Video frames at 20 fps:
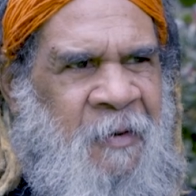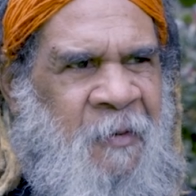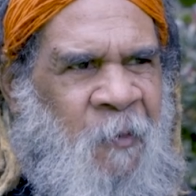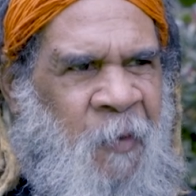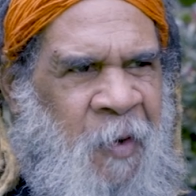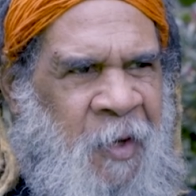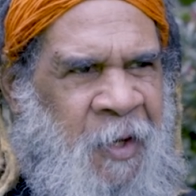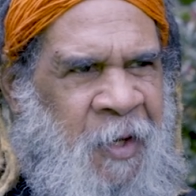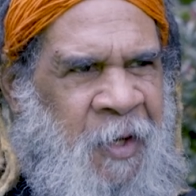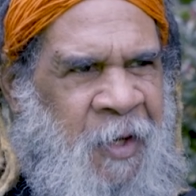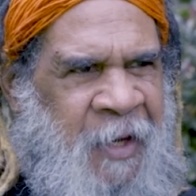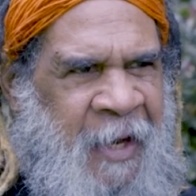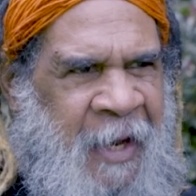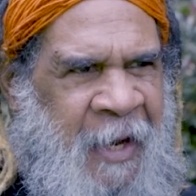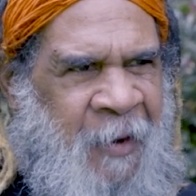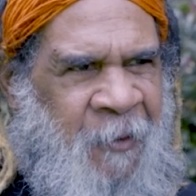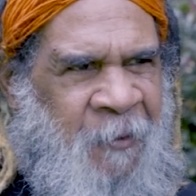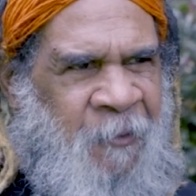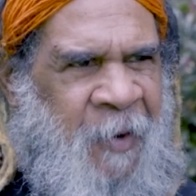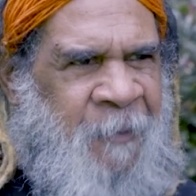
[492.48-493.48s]
we've got to get
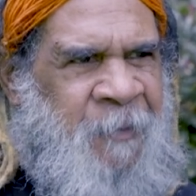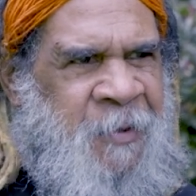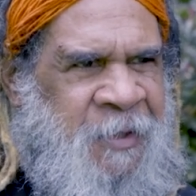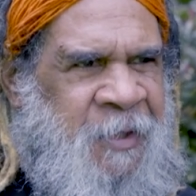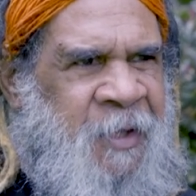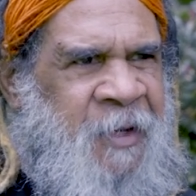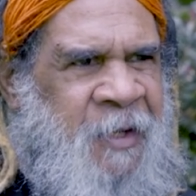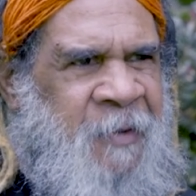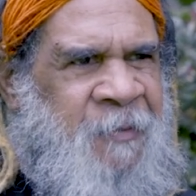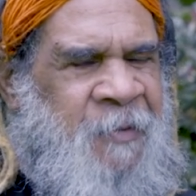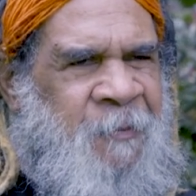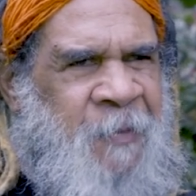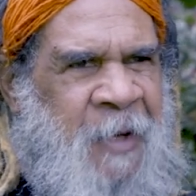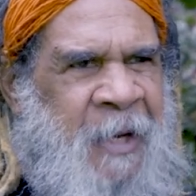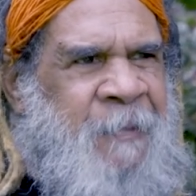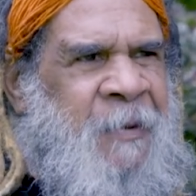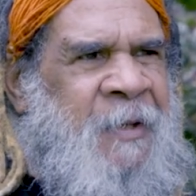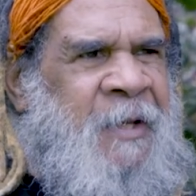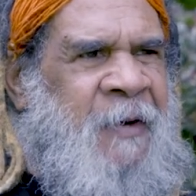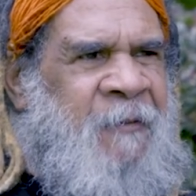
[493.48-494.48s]
our representative, the
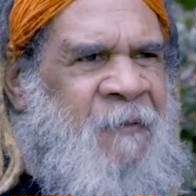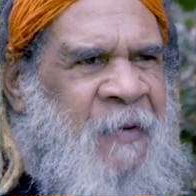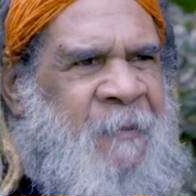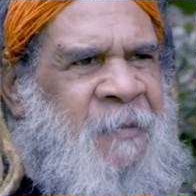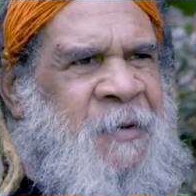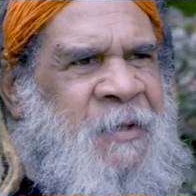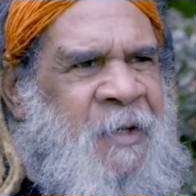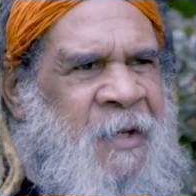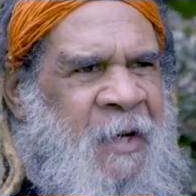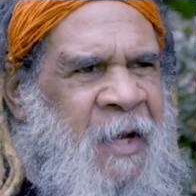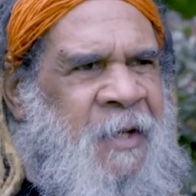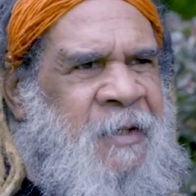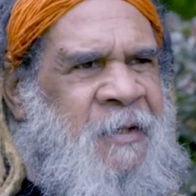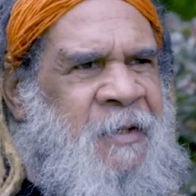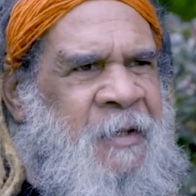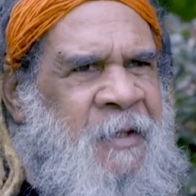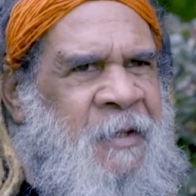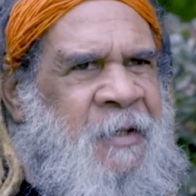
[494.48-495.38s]
people that represent us,